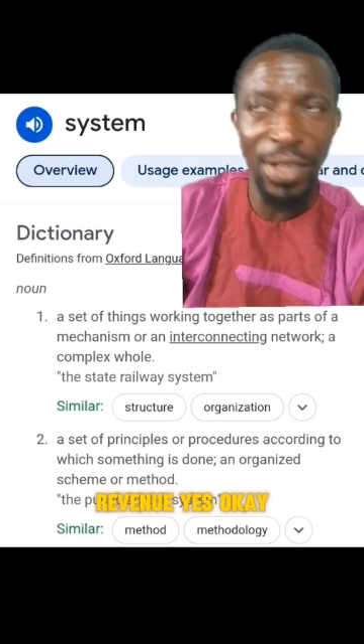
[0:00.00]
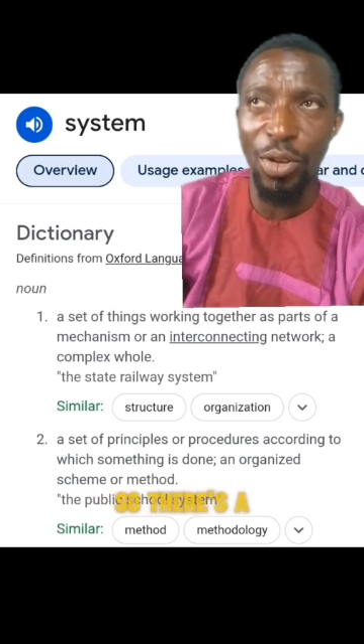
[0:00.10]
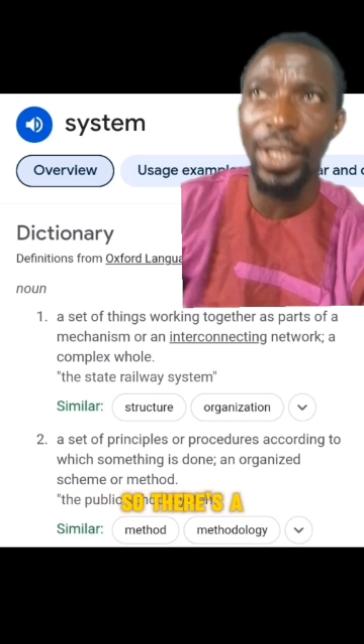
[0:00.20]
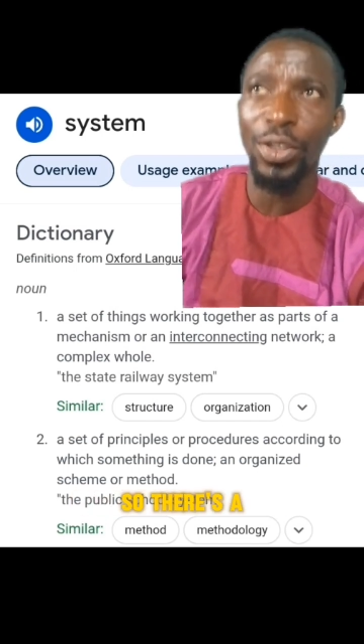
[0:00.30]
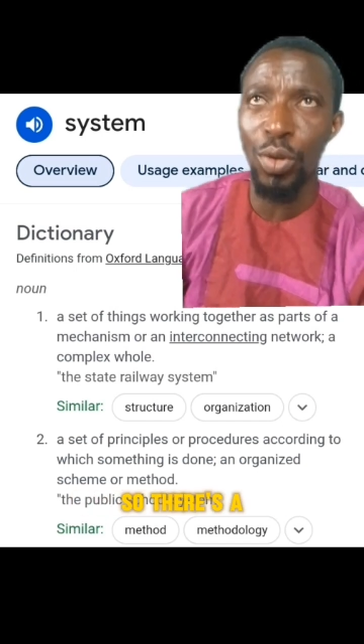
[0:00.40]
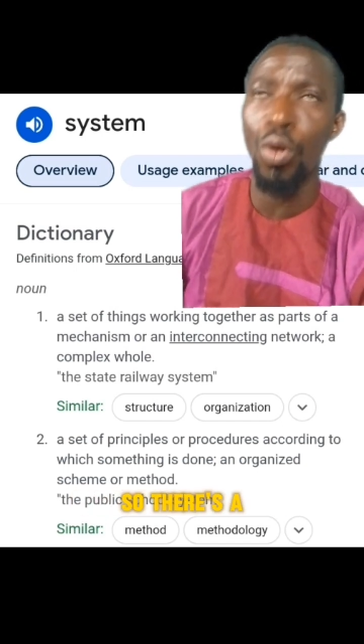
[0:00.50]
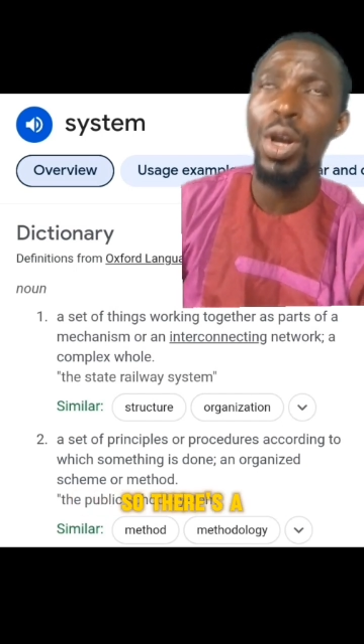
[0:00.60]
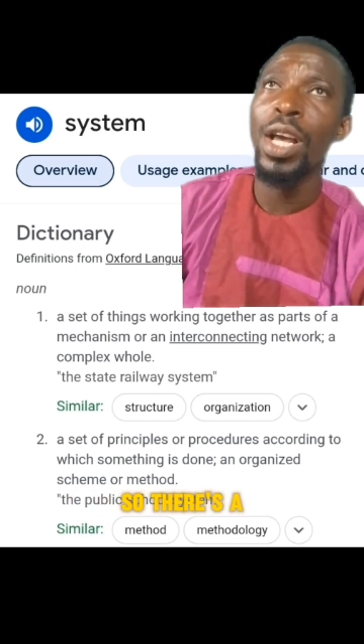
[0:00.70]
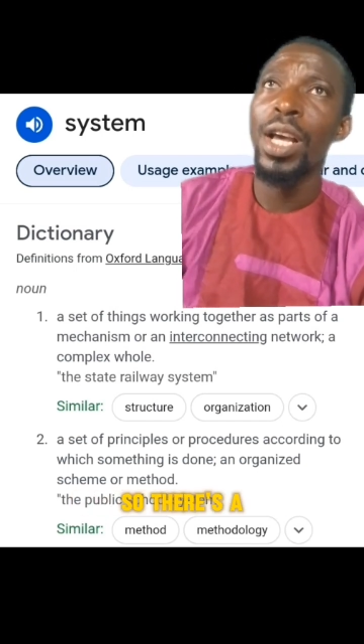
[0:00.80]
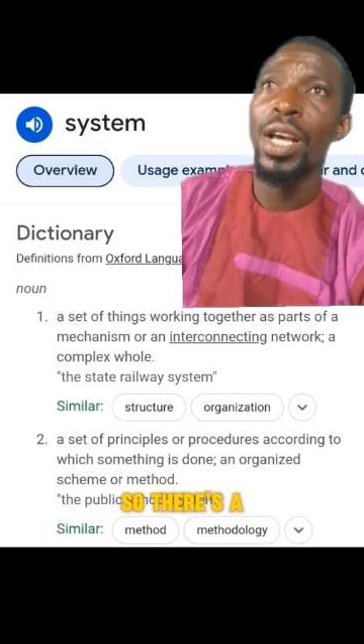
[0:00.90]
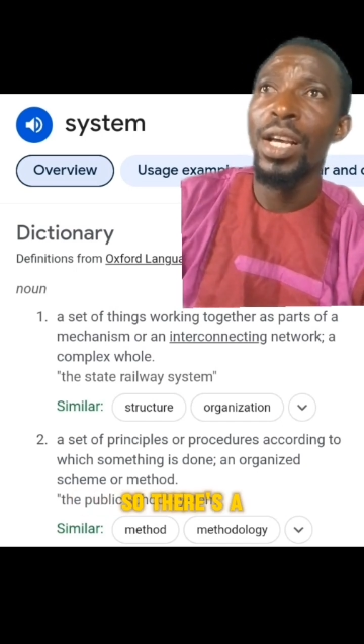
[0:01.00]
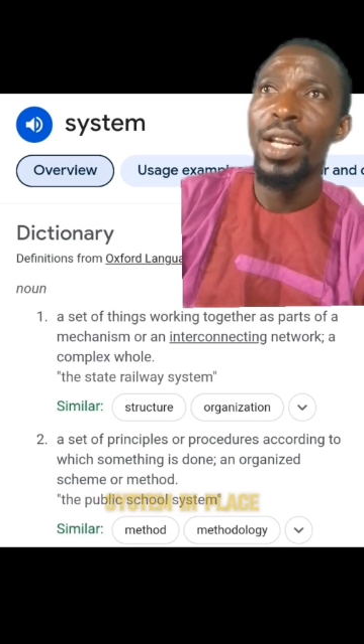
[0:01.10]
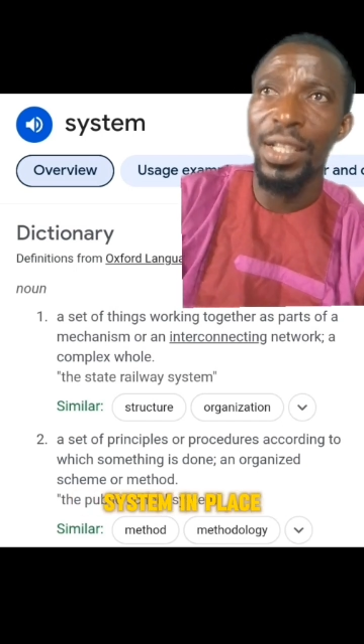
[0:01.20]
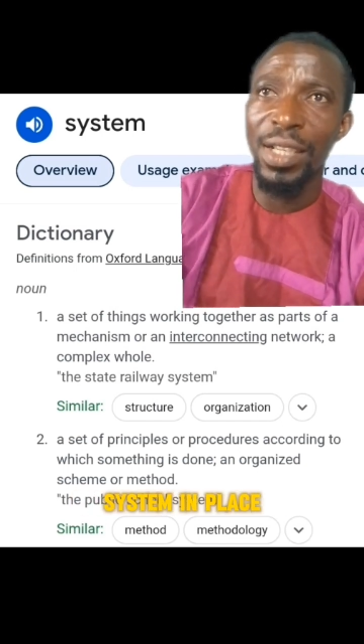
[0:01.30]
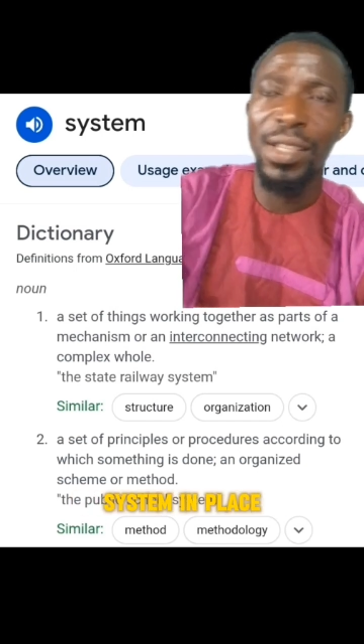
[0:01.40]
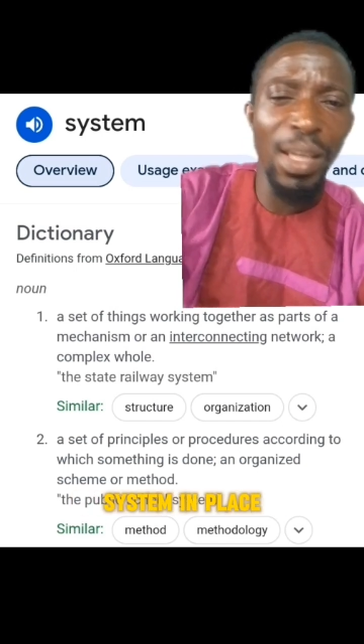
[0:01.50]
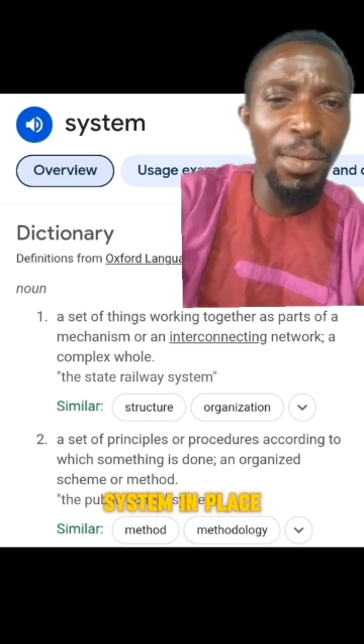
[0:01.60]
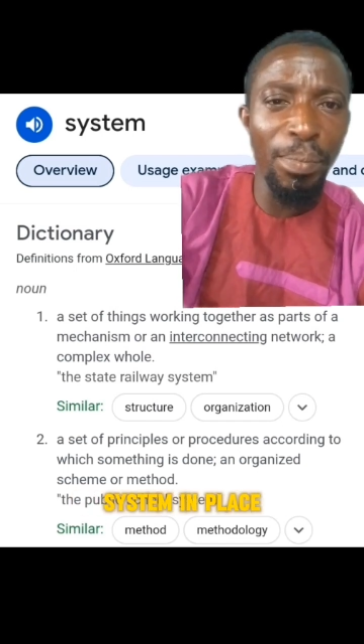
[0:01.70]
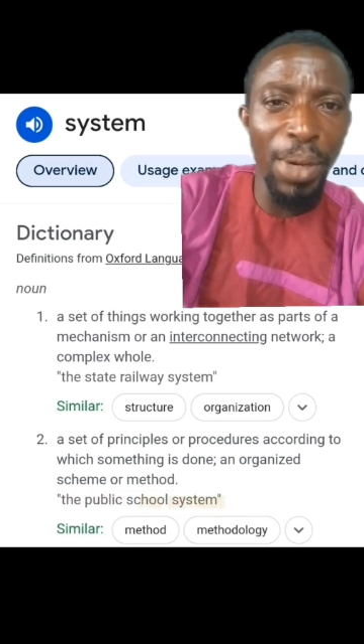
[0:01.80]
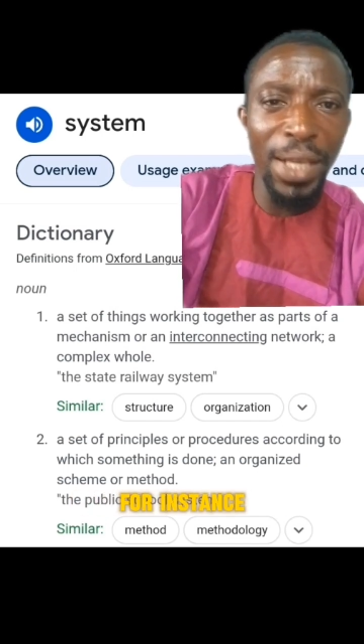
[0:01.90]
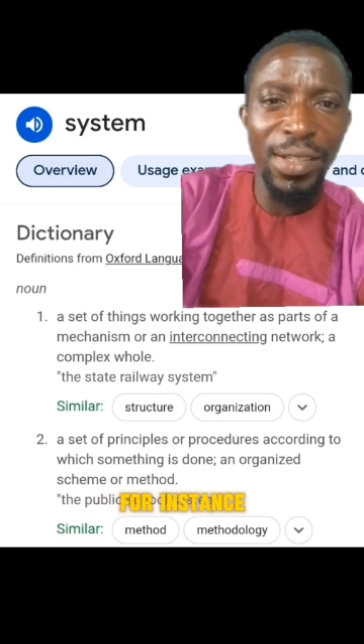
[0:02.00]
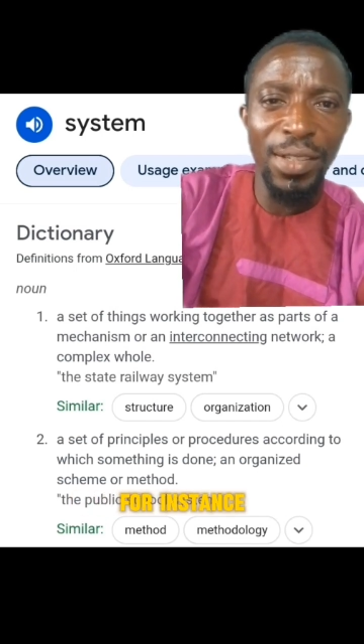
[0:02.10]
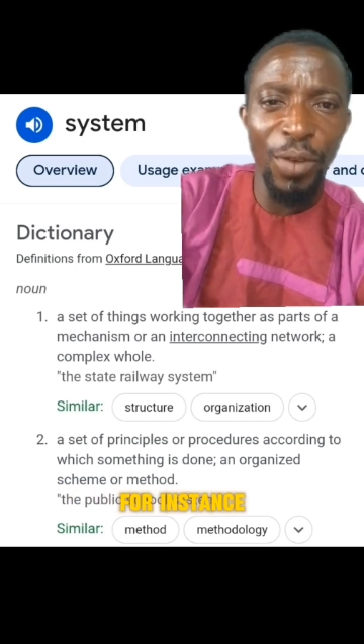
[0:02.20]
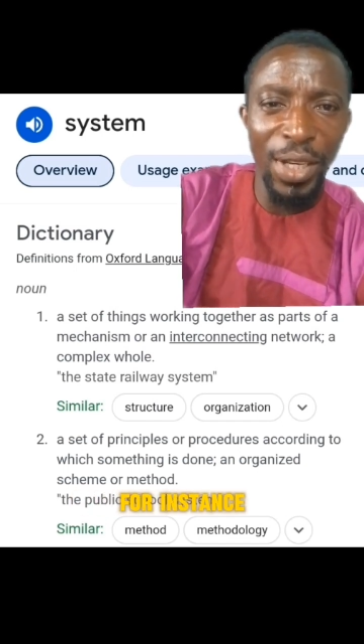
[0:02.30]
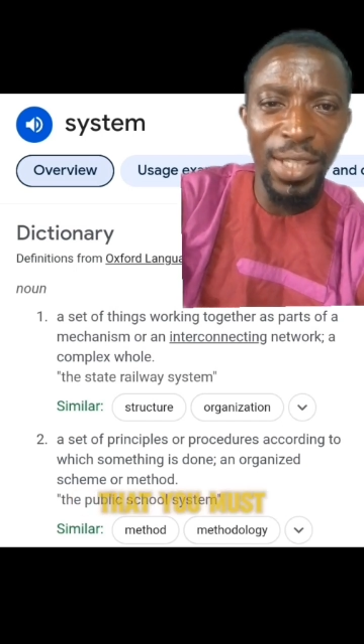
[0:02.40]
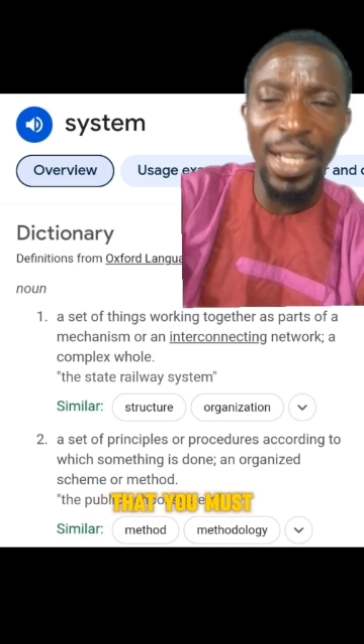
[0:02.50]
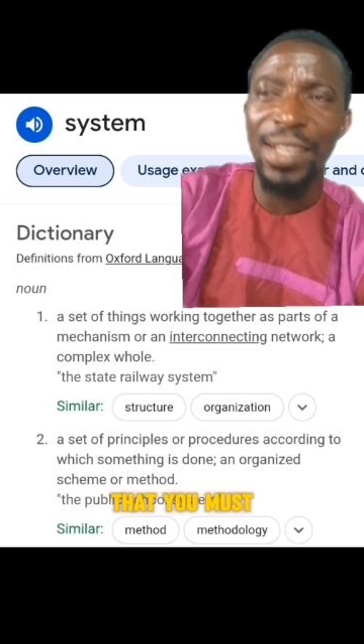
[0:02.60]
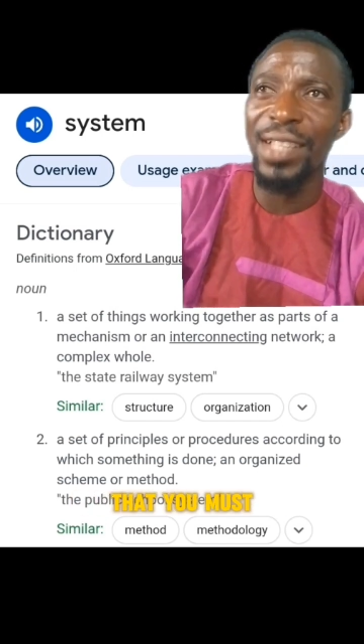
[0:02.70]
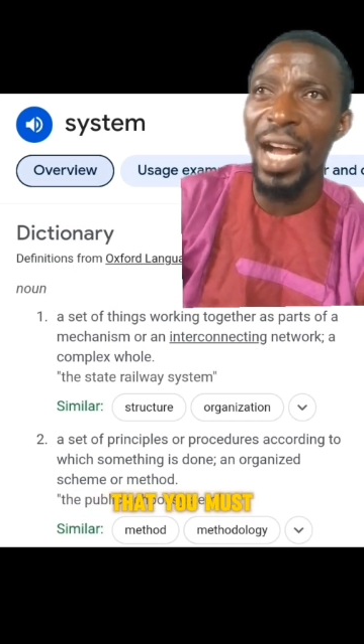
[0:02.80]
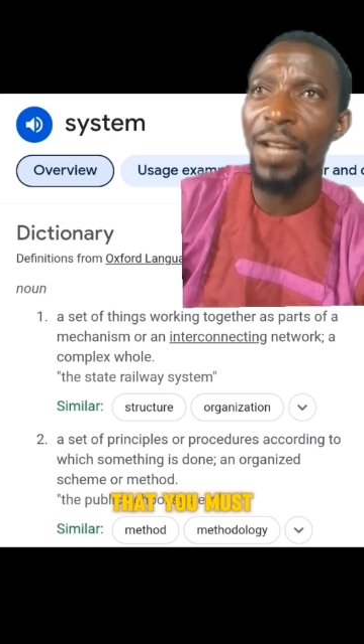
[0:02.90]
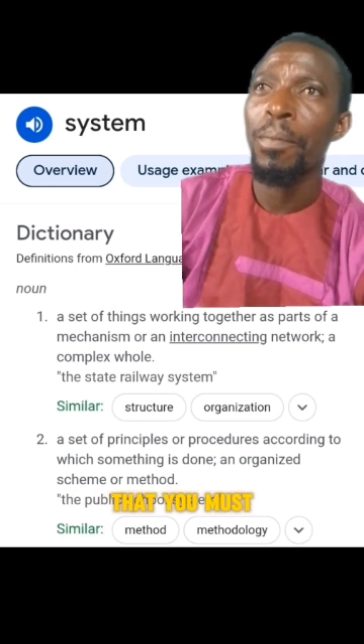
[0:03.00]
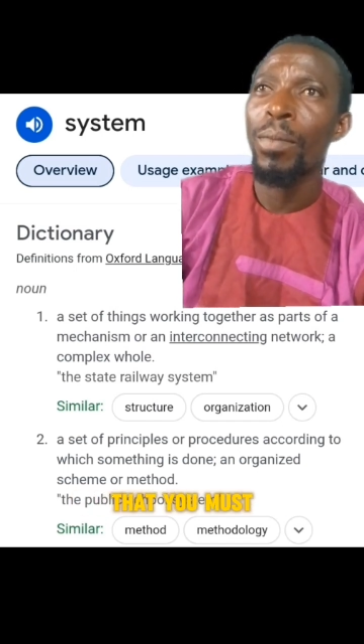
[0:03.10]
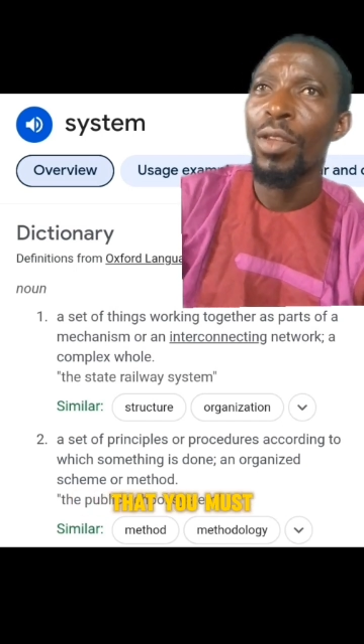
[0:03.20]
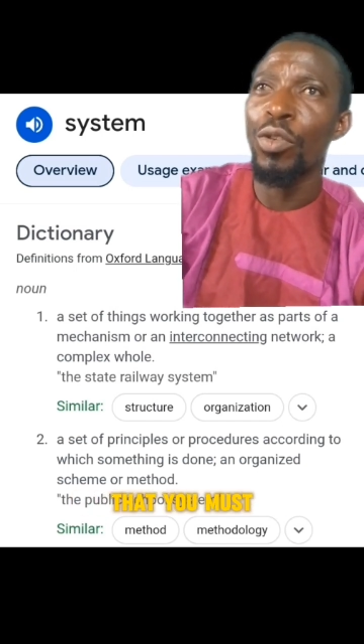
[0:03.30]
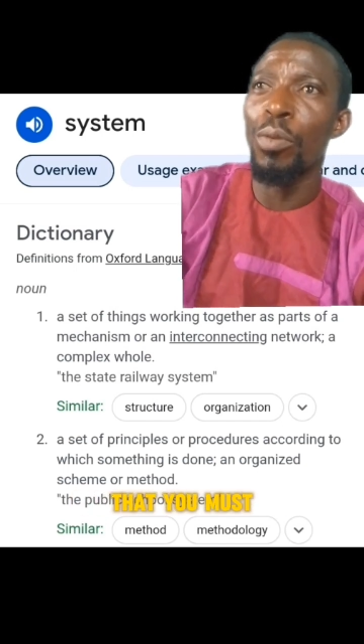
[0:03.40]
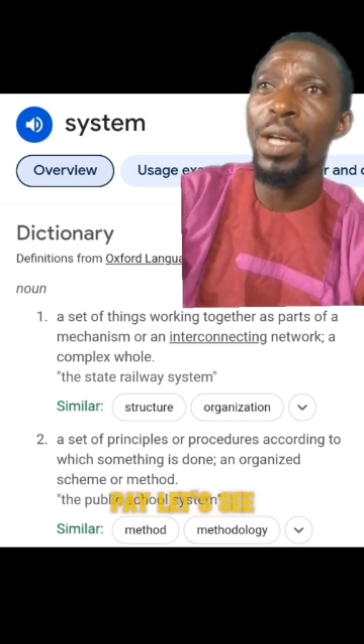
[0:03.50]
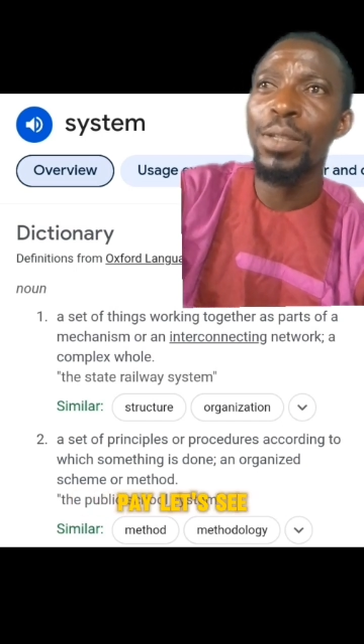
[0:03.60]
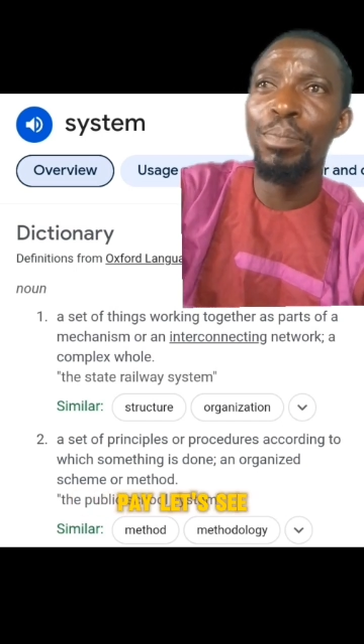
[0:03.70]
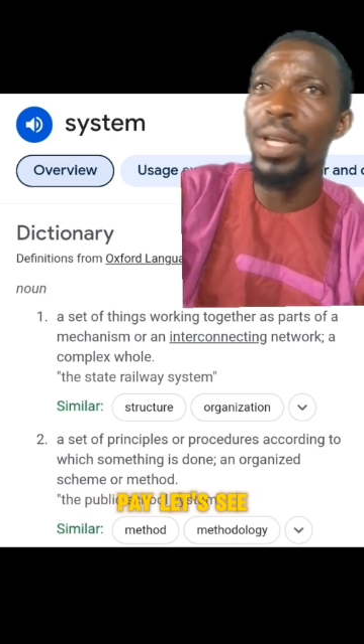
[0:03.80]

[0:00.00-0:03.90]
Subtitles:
So there's a system in place, for instance, that you must pay,